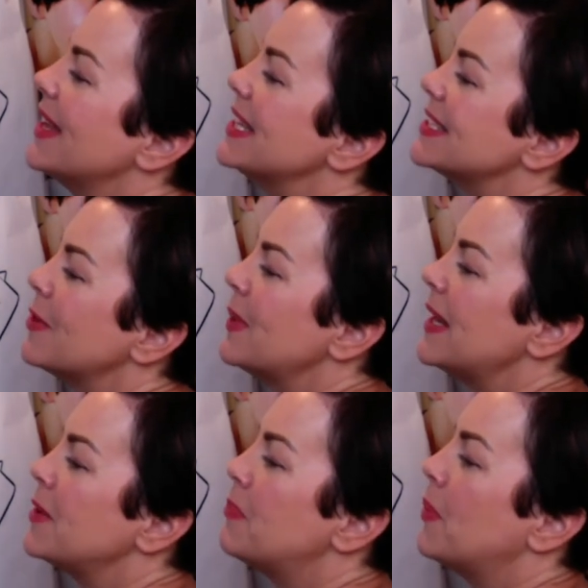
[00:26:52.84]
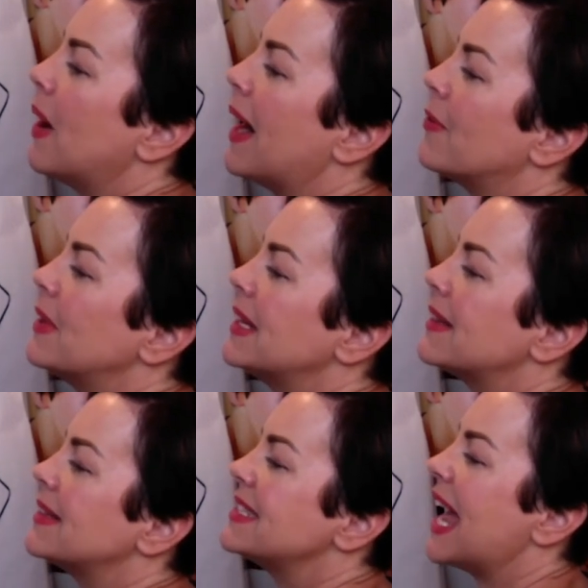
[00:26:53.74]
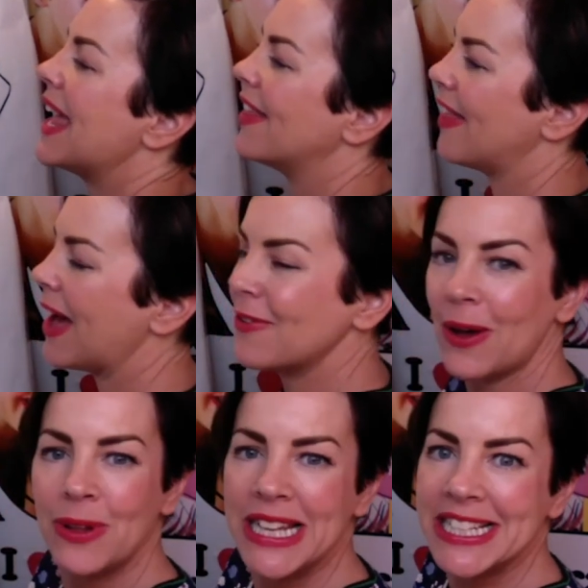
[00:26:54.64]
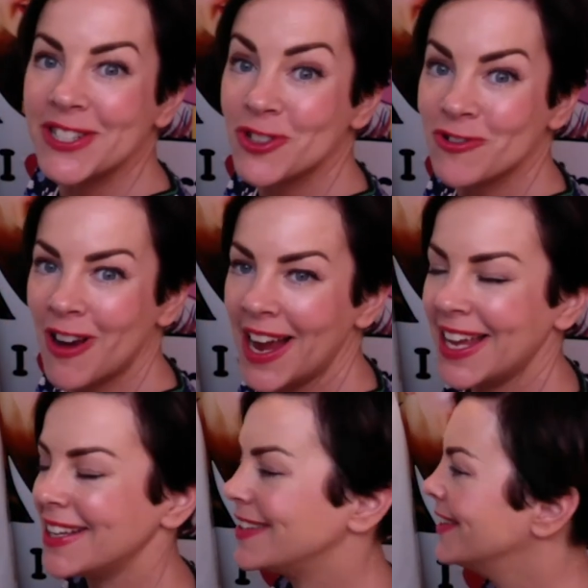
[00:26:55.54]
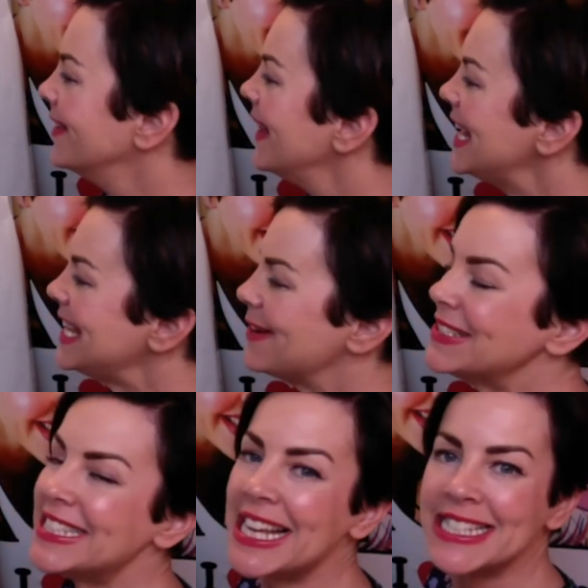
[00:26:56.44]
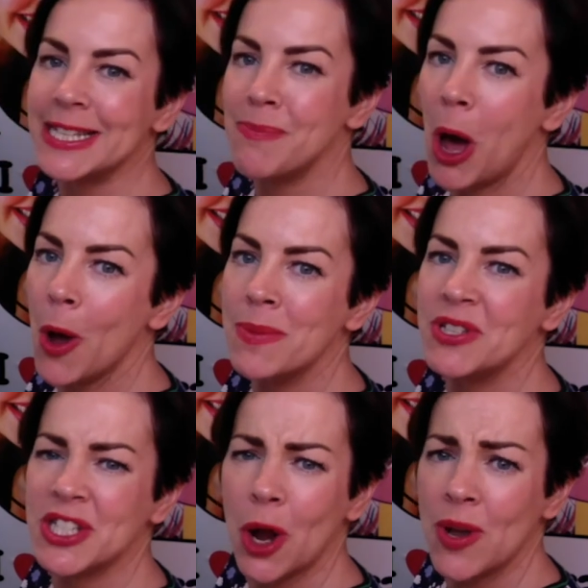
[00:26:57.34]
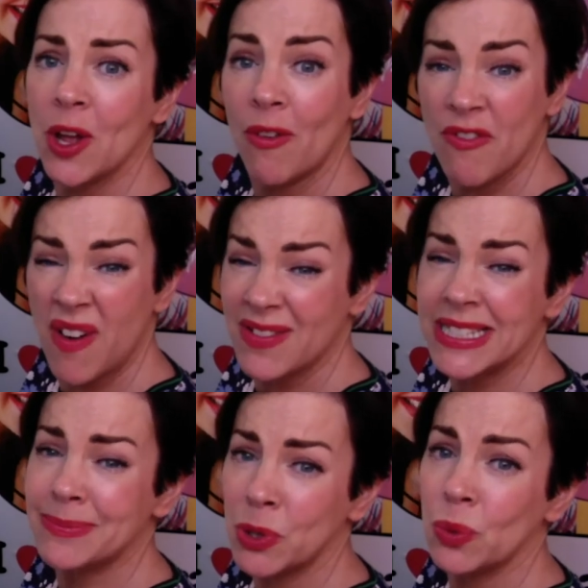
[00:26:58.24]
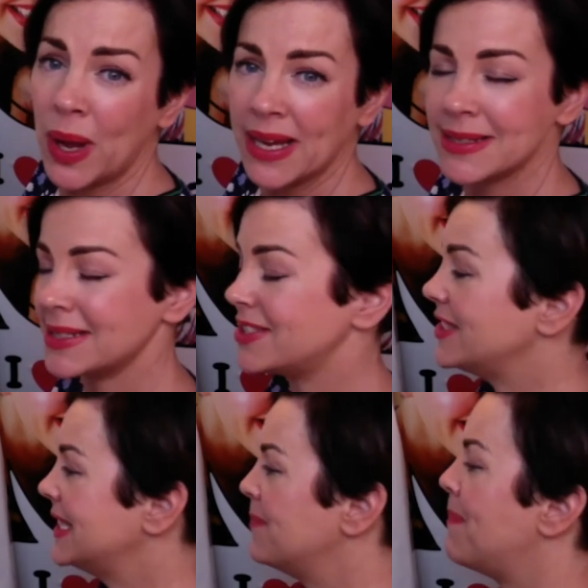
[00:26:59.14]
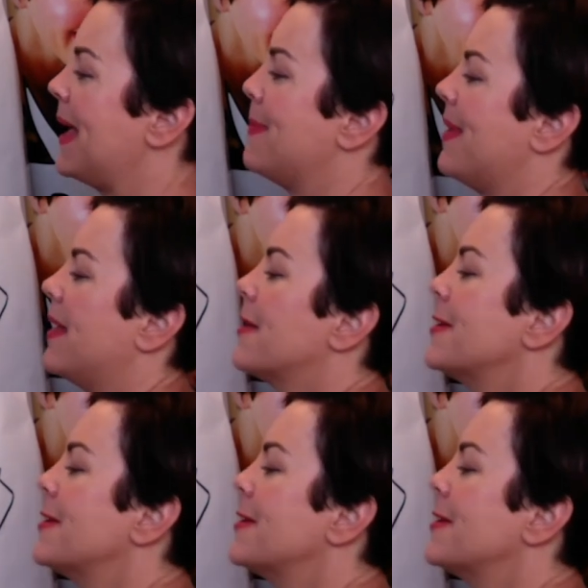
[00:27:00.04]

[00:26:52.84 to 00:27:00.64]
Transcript: So we're going to put our little tail there with our little triangle. Now it says in the poem she's only got very small wings because she's a baby.